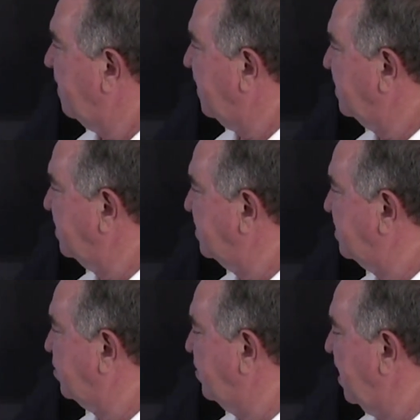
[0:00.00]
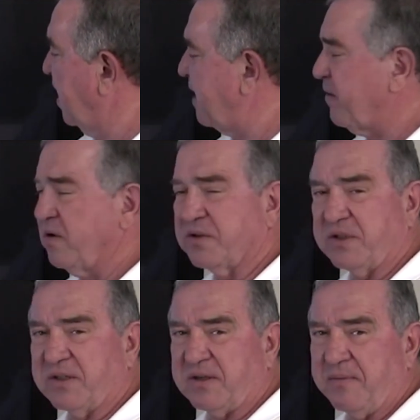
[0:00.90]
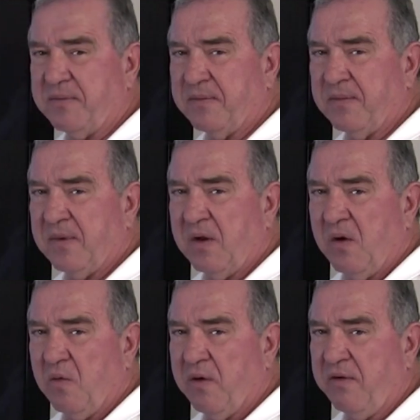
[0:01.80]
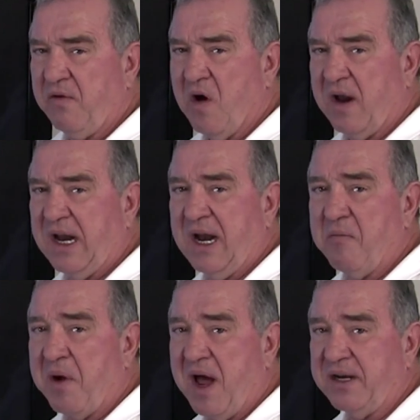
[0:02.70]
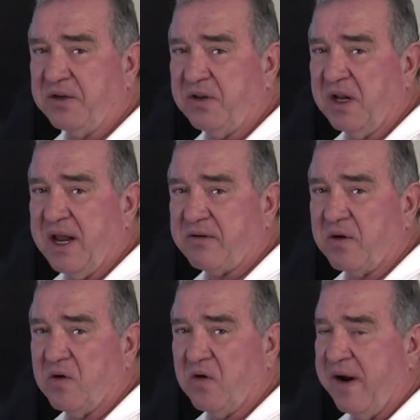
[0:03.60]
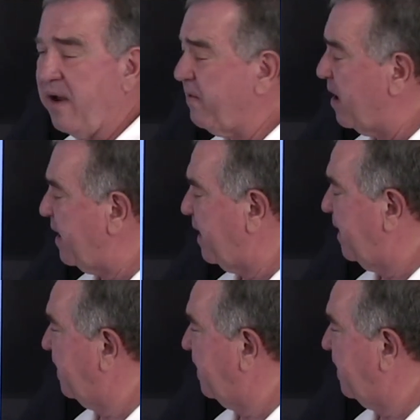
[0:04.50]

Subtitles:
This is to the electrical system, where we've gone in and bonded to the electrical ground rod,